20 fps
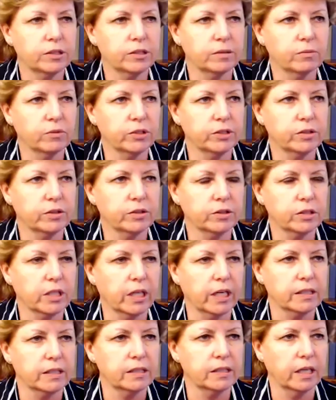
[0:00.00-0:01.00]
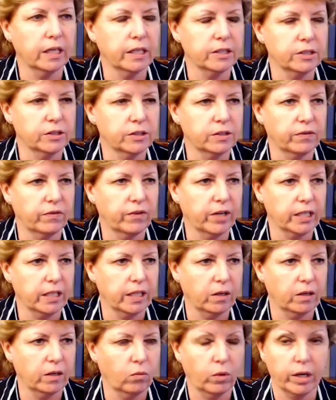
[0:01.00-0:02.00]
some research last night just to find
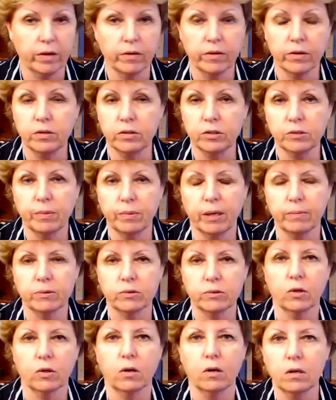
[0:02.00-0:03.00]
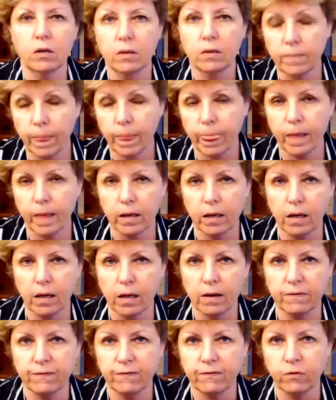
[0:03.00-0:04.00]
out where the newspapers are
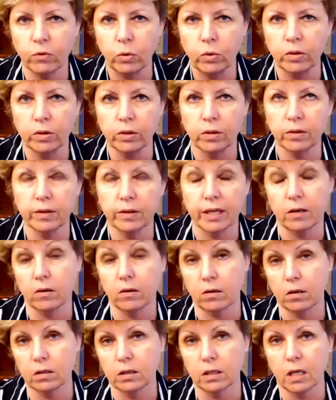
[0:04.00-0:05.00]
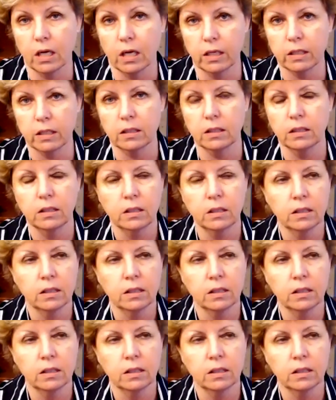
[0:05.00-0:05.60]
that are online